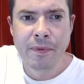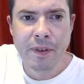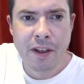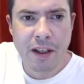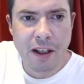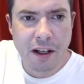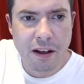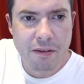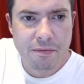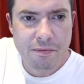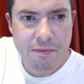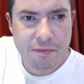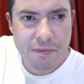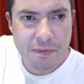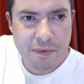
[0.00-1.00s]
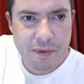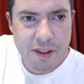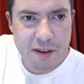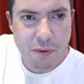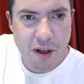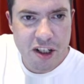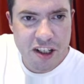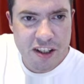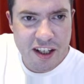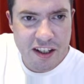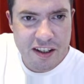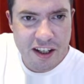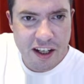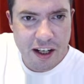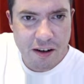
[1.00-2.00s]
this is why she says
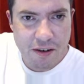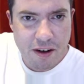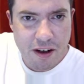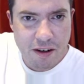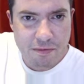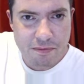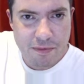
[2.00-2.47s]
here,